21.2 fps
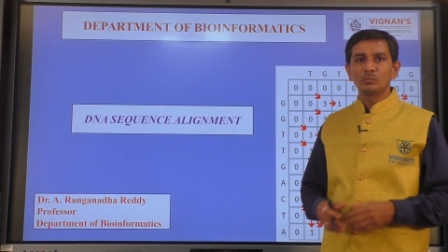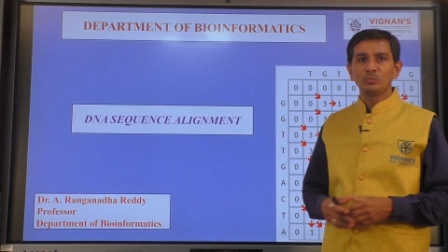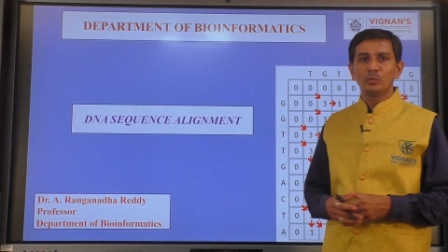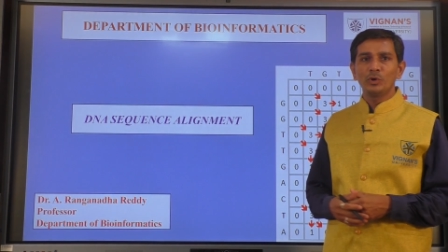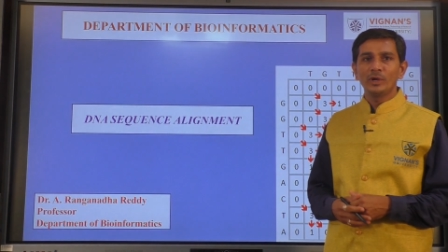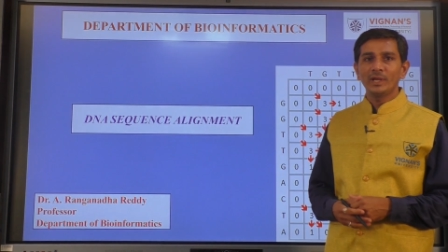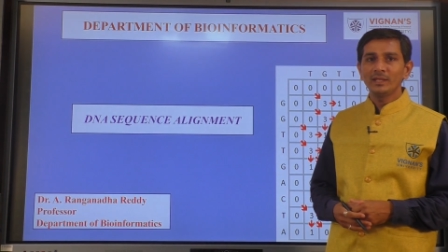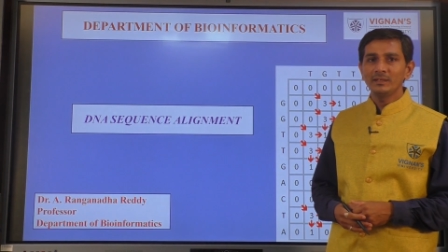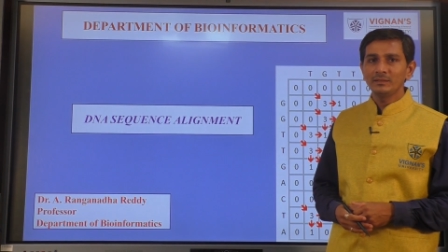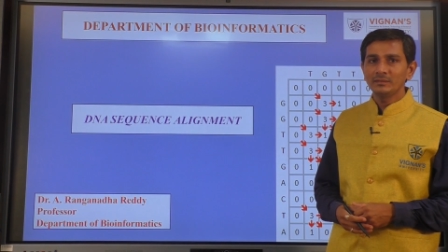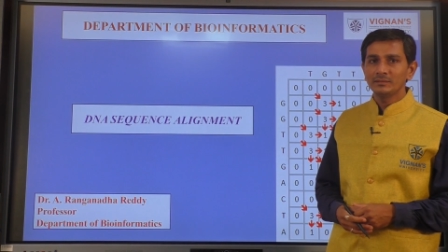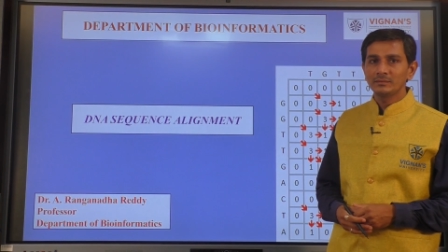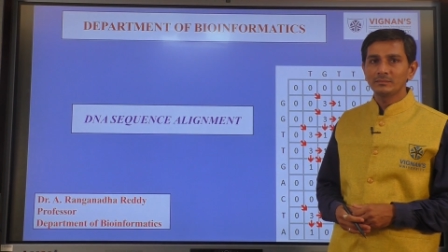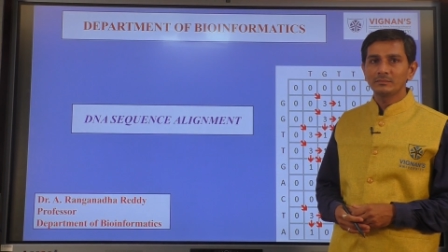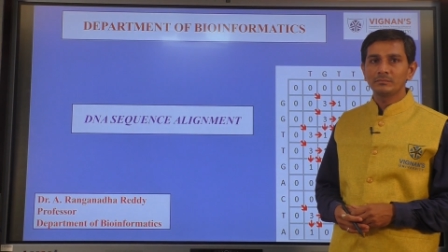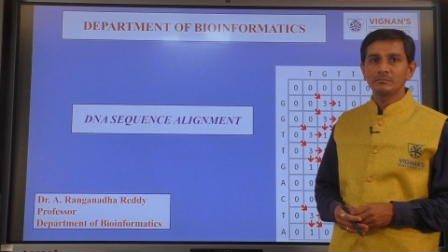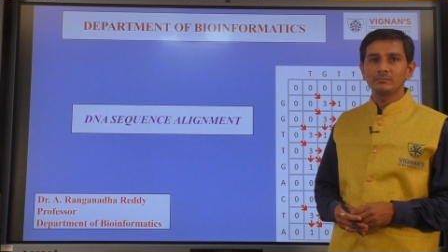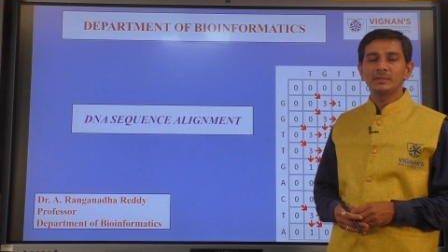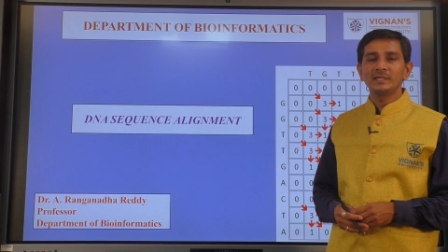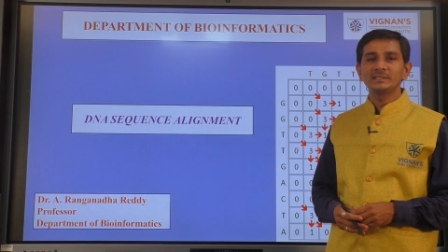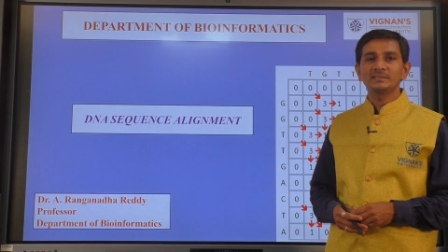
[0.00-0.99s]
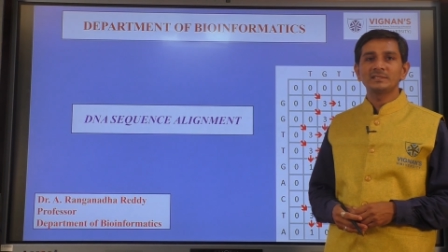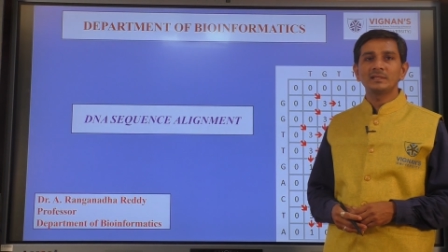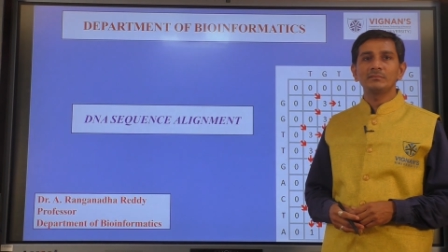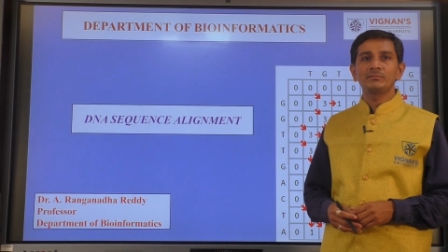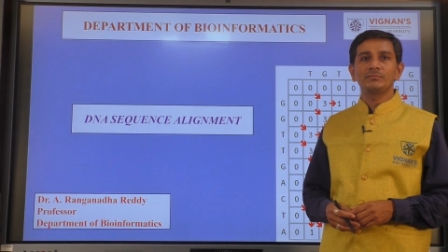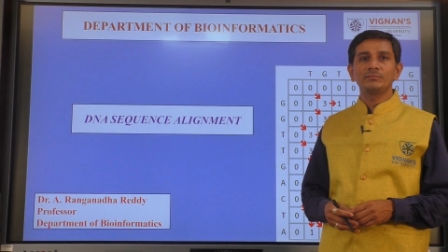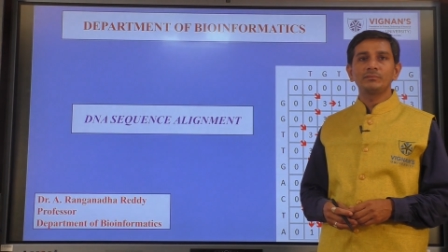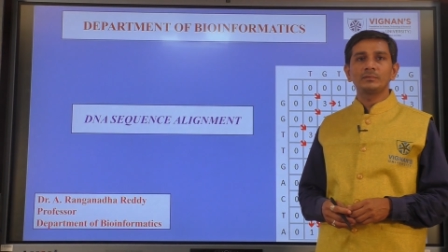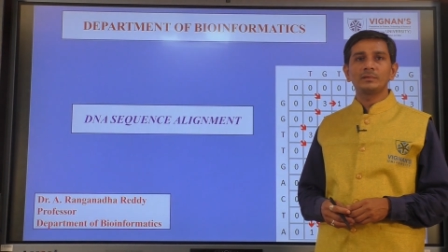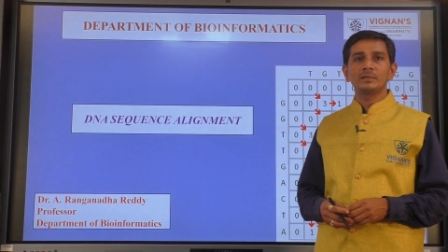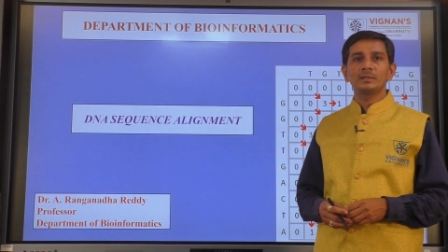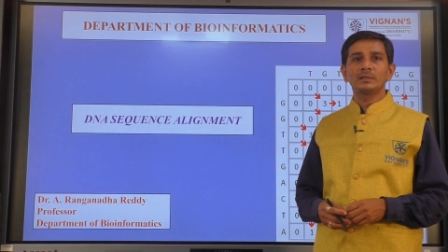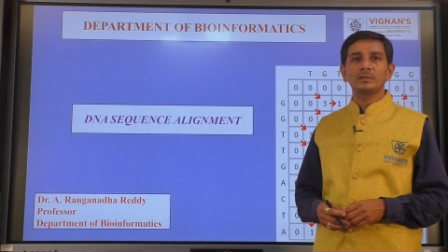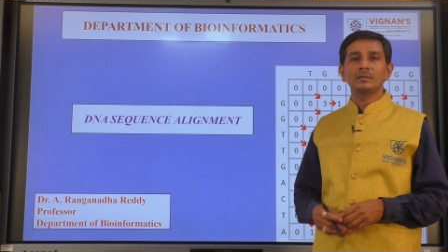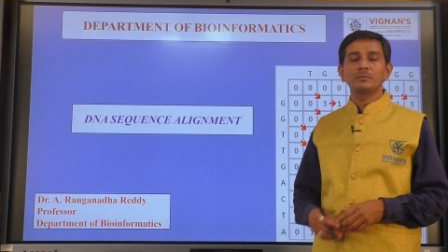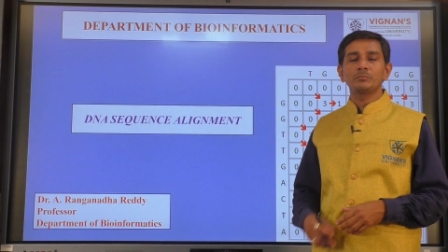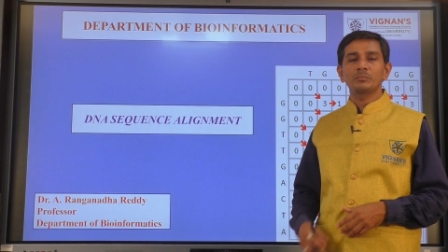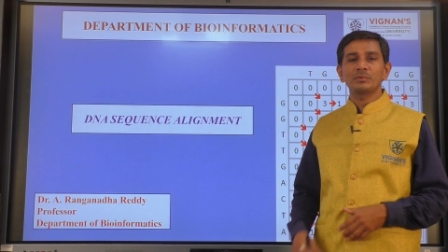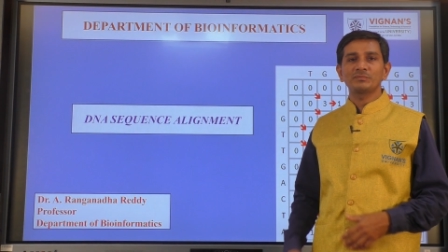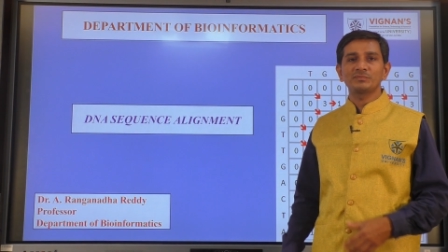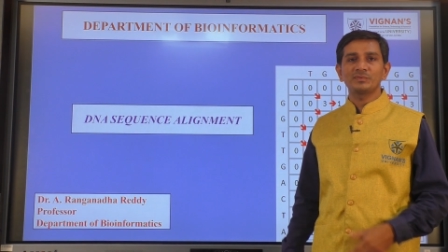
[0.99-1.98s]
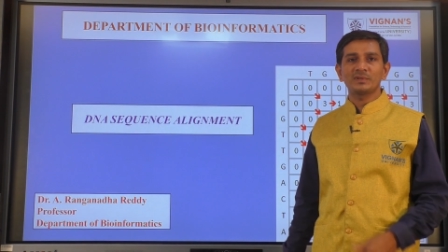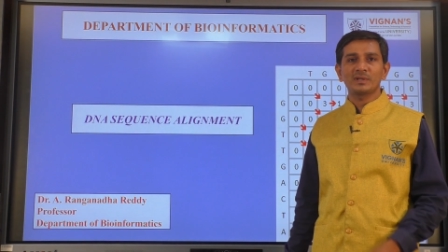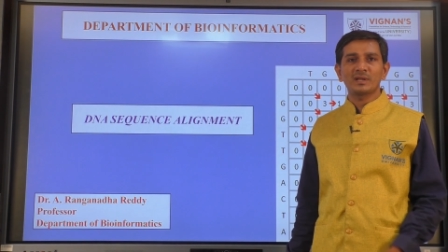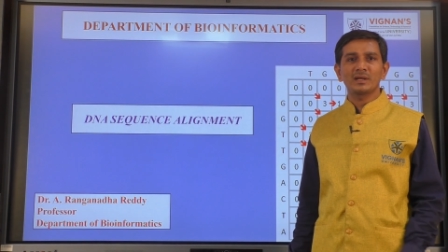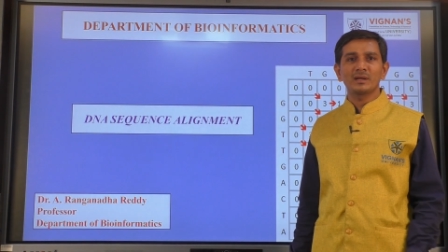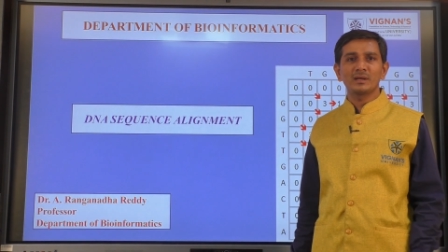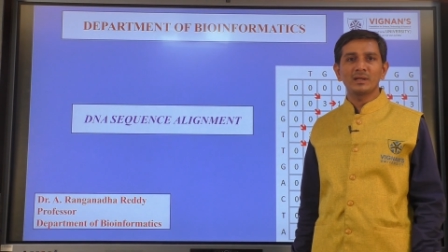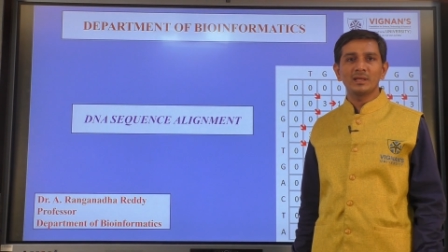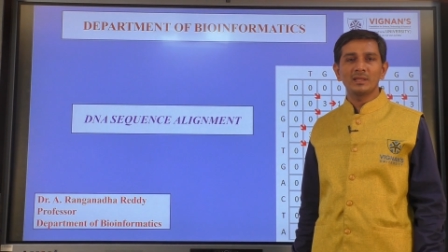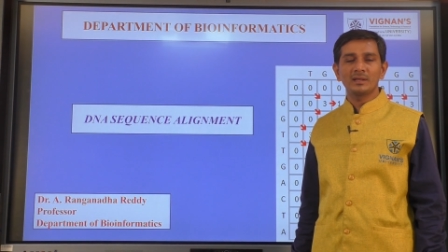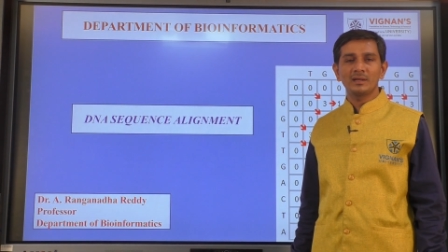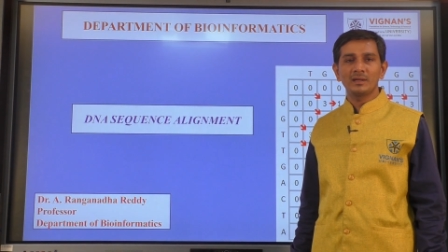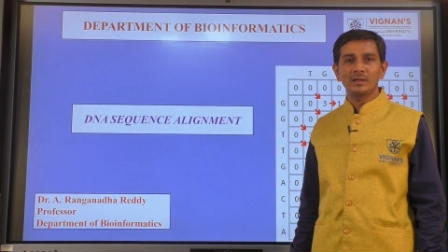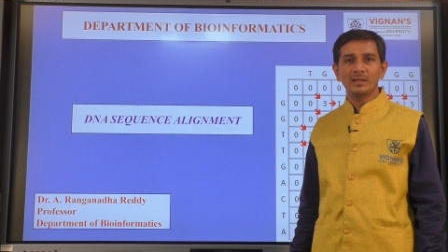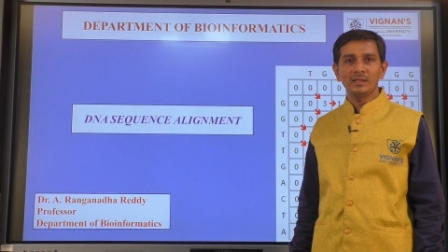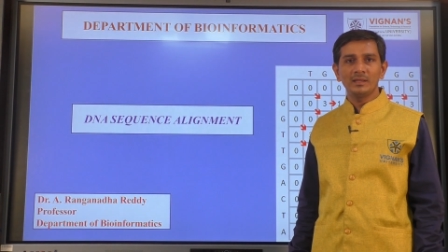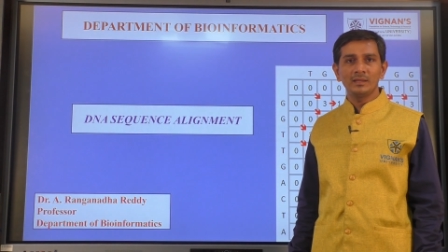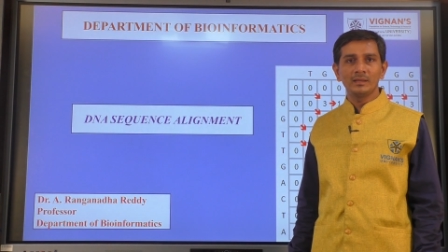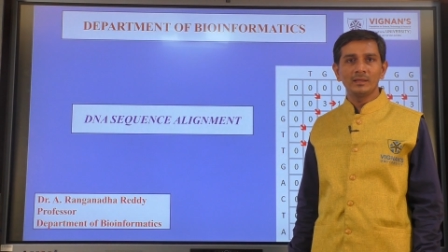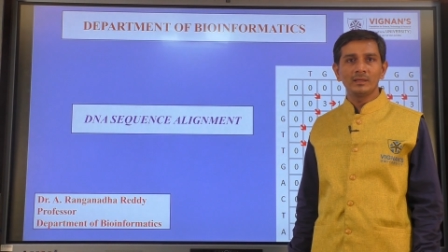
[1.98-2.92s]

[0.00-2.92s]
morning, myself Professor Ranganadha Reddy,